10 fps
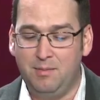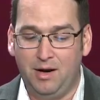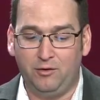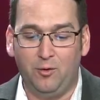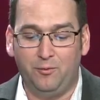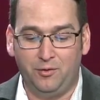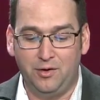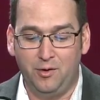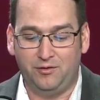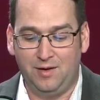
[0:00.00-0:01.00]
But it's hopefully
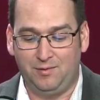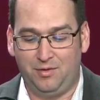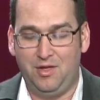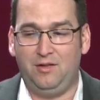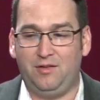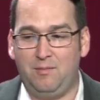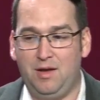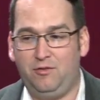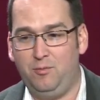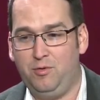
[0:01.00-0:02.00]
those types of things that
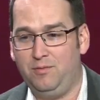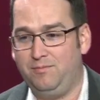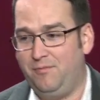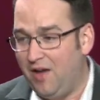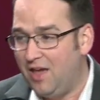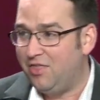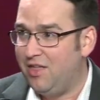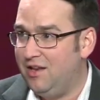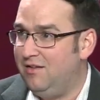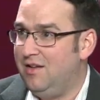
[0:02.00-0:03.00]
makes you put faith
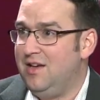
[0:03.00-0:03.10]
in